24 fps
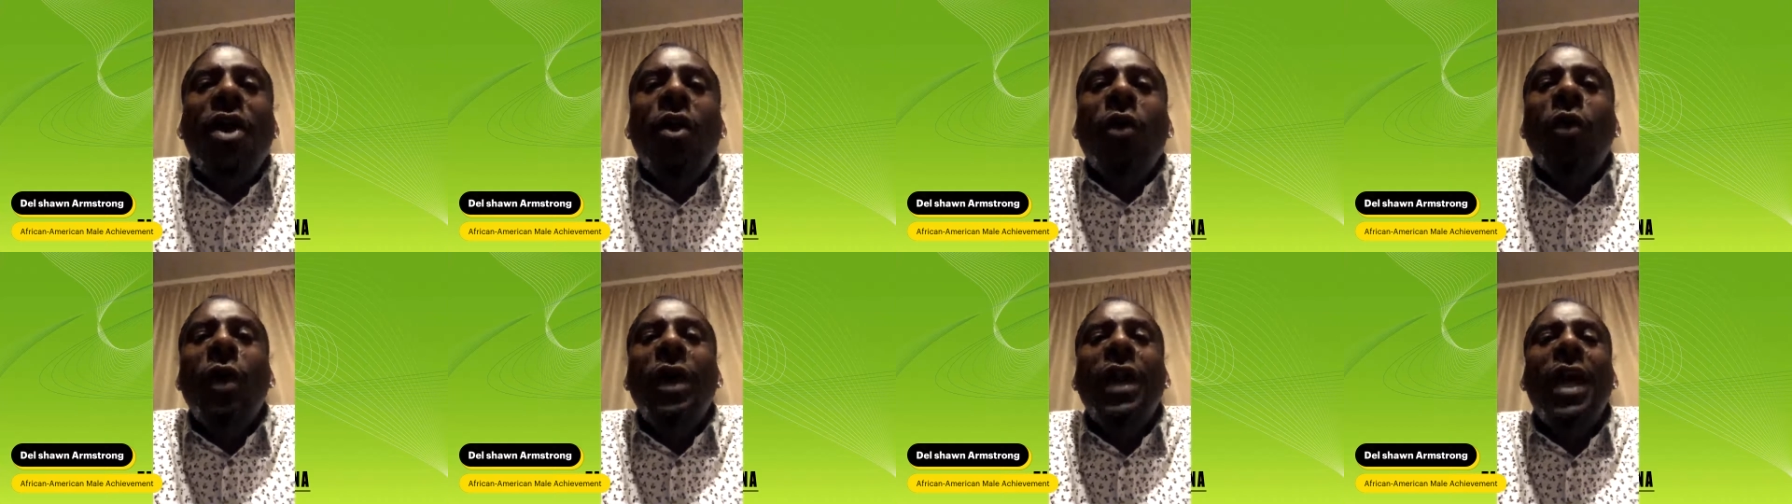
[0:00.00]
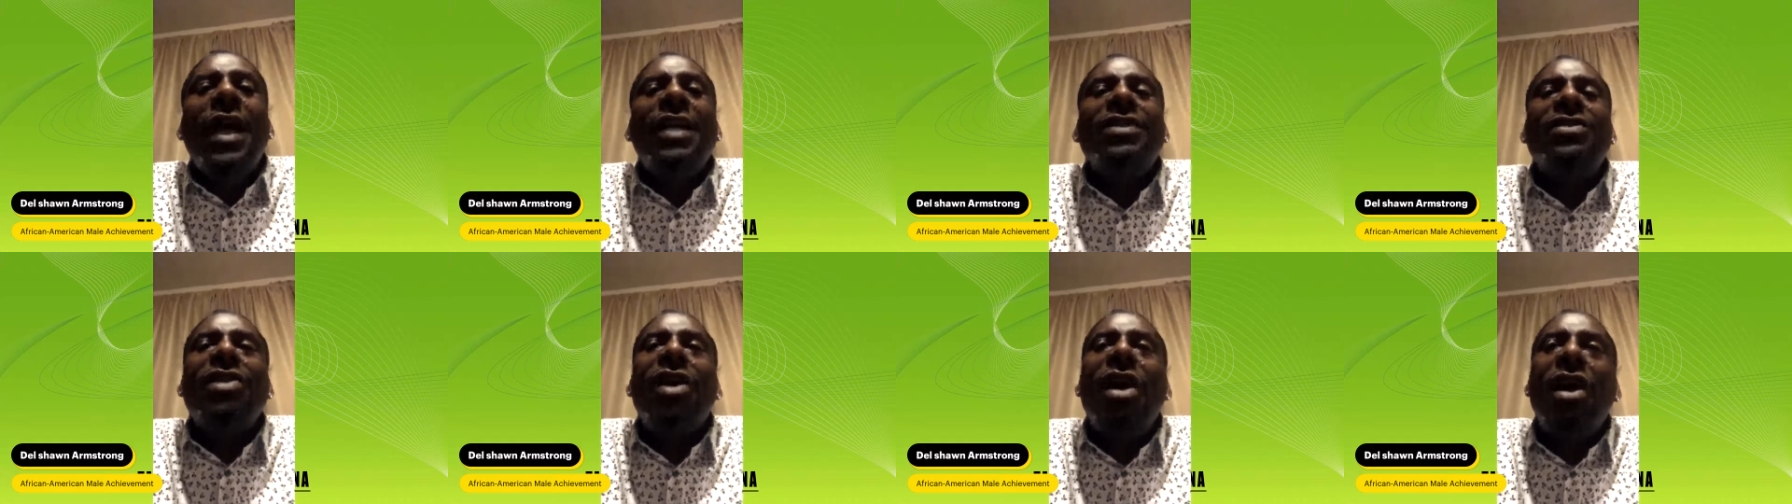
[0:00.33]
when
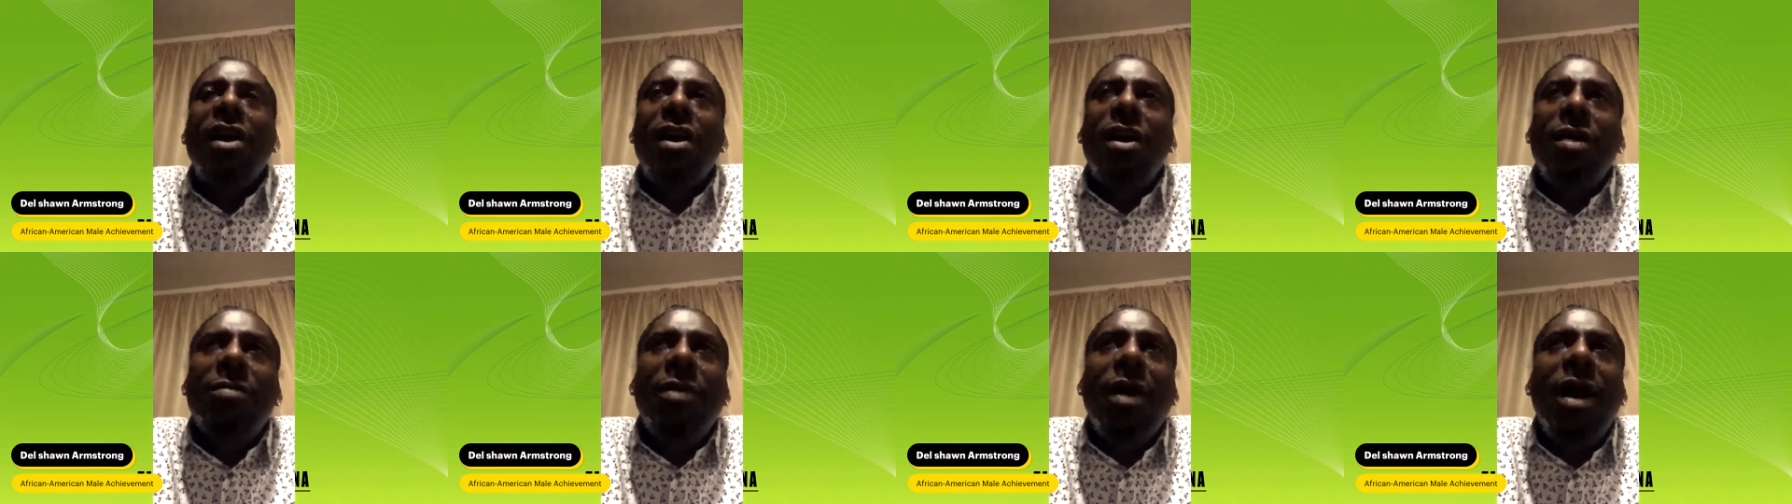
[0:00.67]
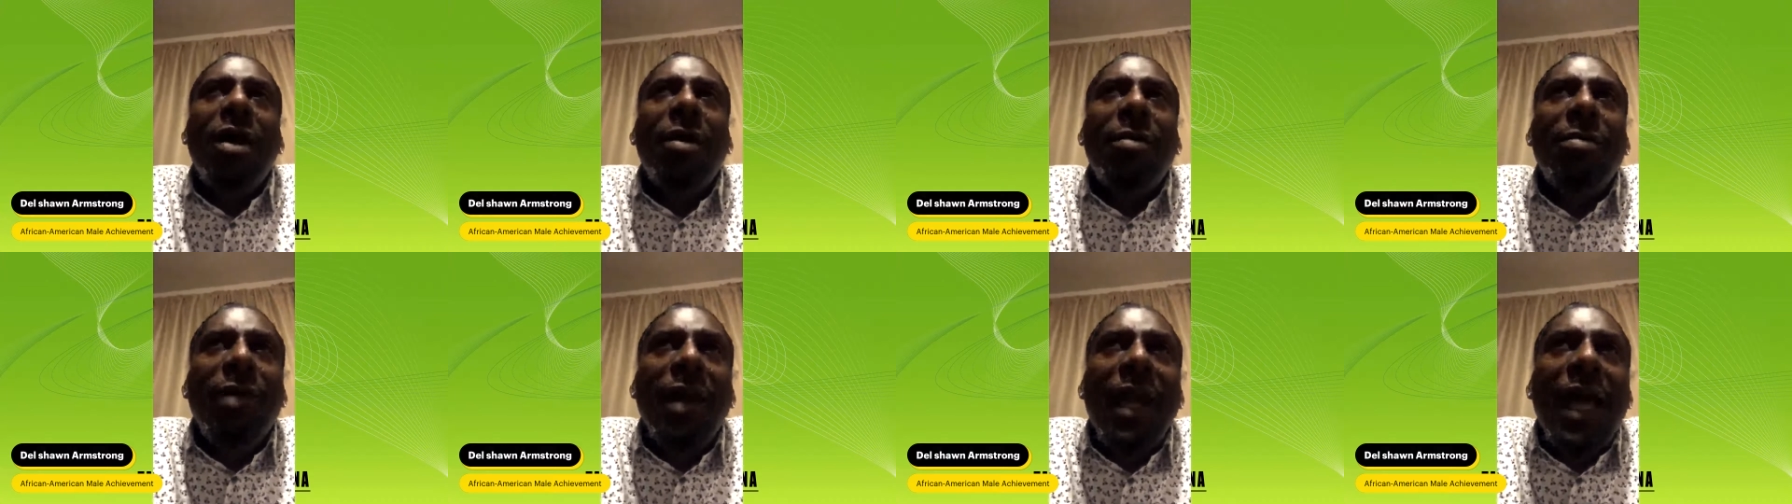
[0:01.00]
I talk
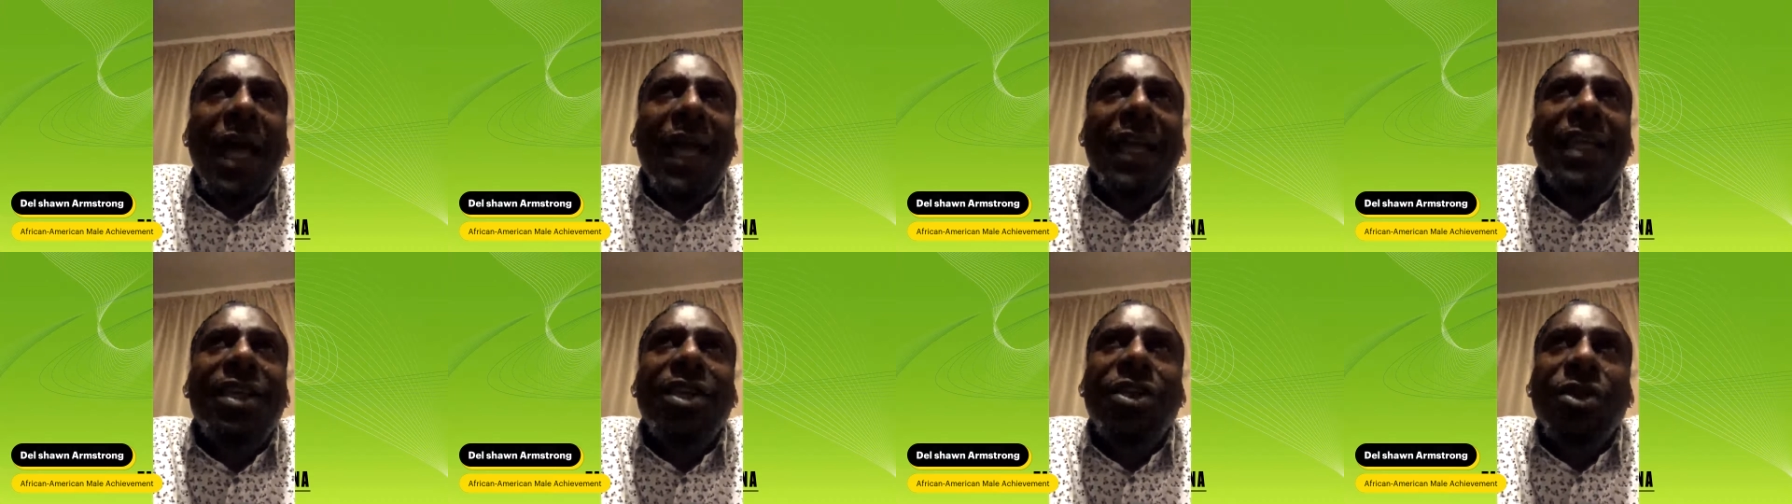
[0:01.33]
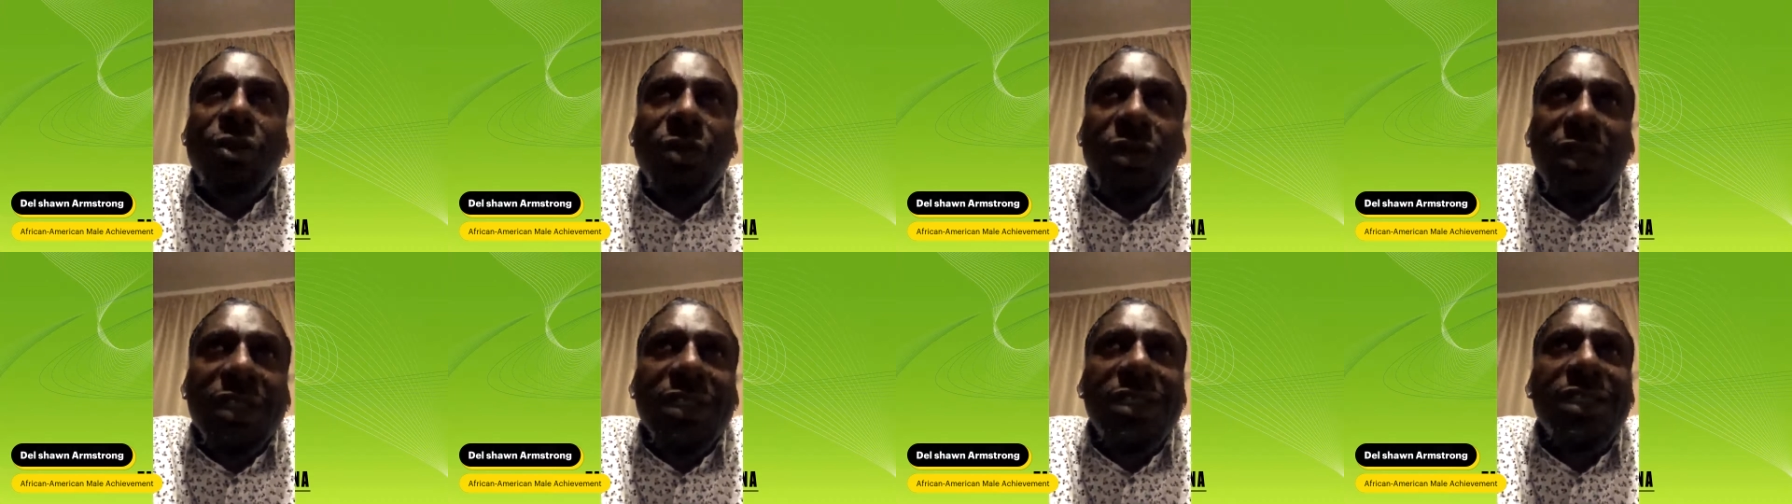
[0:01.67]
about Black
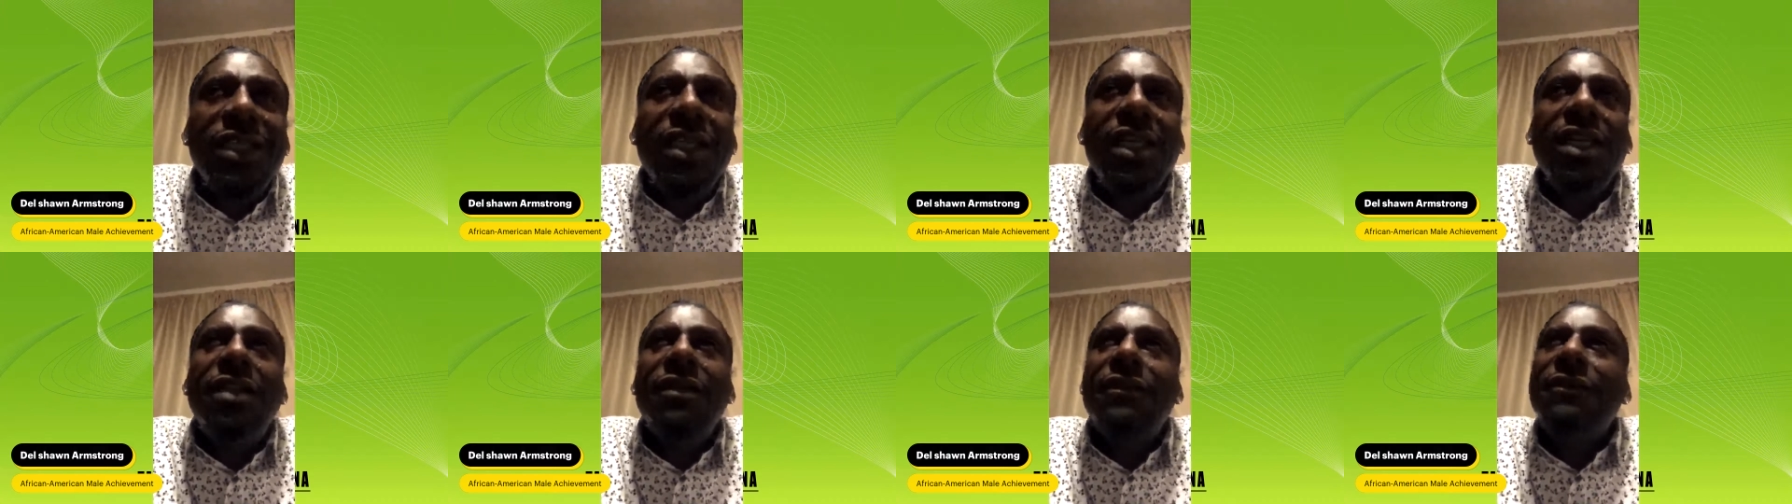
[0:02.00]
unity,